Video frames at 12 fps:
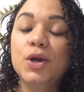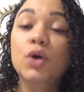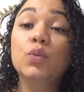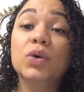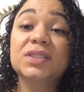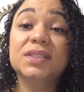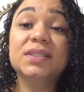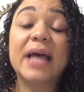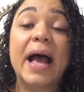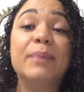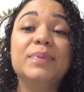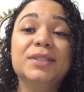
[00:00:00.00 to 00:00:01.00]
Once this
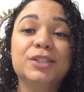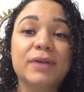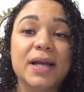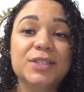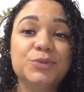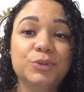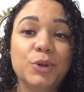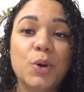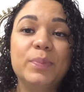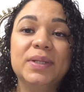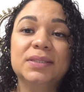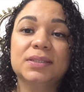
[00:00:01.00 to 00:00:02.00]
happened, their eyes were
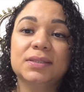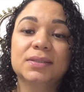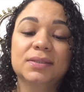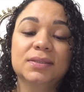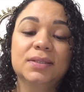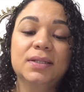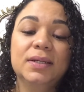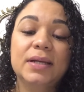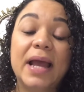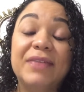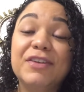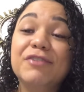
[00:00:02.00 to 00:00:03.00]
opened,
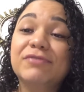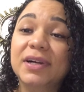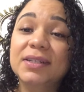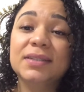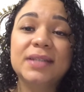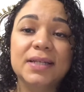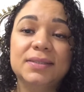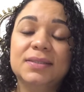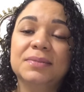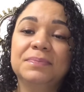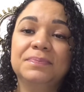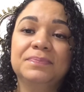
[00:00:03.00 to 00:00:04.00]
and they recognized
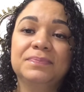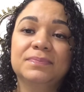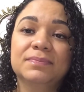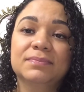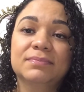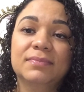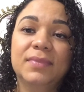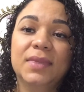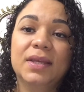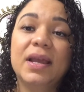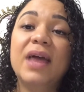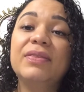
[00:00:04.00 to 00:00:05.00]
him.
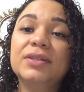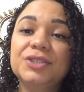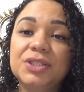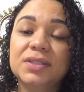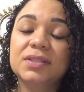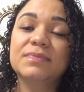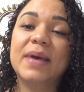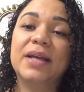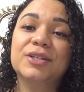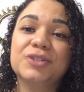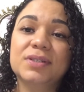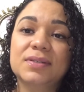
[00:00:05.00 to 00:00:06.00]
And then Jesus
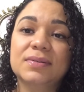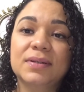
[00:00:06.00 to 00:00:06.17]
vanishes.